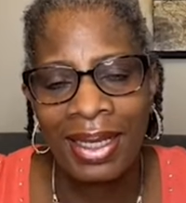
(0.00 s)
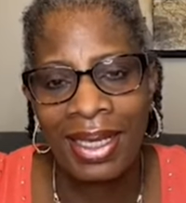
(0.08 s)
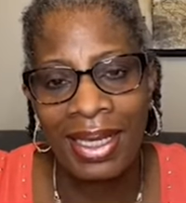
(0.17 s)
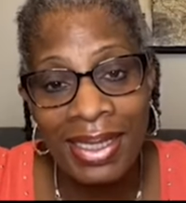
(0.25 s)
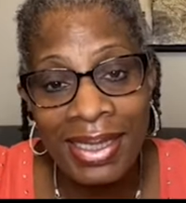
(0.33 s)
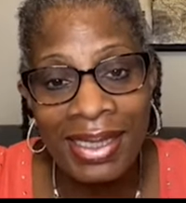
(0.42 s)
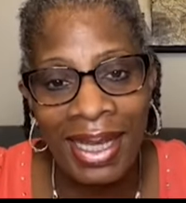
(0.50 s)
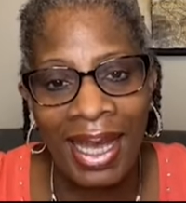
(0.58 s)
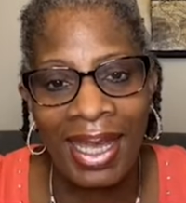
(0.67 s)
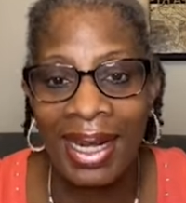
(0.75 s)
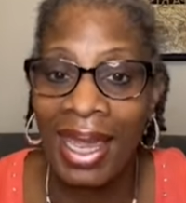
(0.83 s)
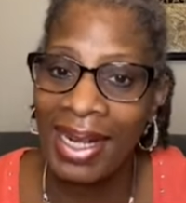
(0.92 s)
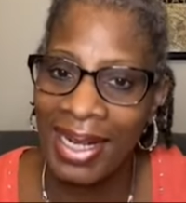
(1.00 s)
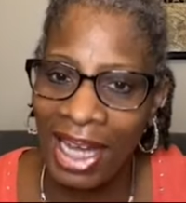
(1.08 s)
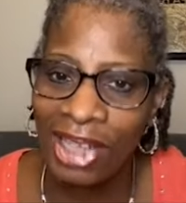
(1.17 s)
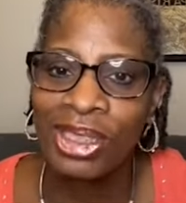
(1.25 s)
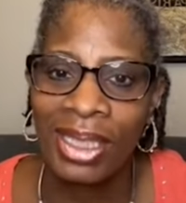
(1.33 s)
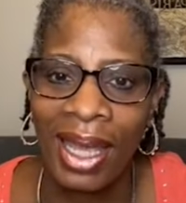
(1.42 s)
inside and
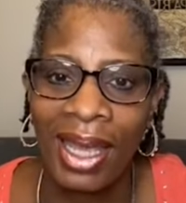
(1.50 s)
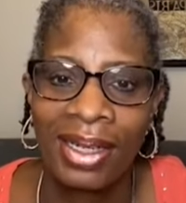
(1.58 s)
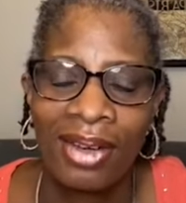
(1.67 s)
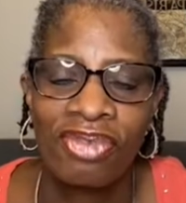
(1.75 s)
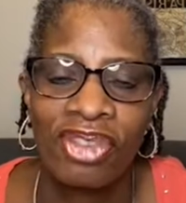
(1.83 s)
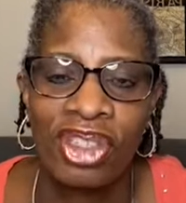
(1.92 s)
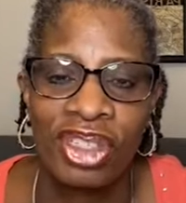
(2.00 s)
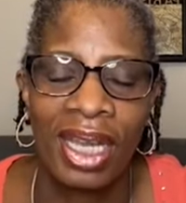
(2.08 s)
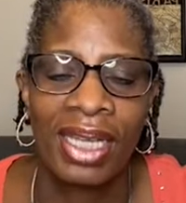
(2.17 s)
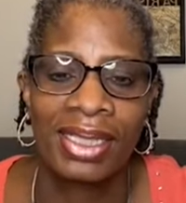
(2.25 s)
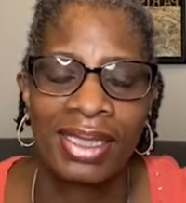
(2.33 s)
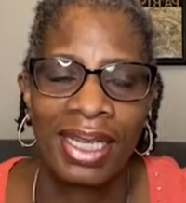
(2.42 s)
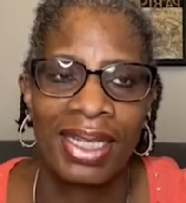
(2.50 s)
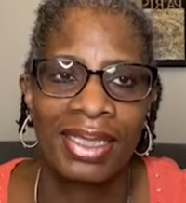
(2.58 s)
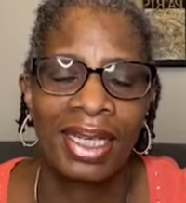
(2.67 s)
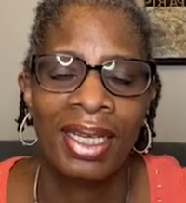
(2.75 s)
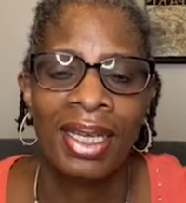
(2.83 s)
outside of the United States.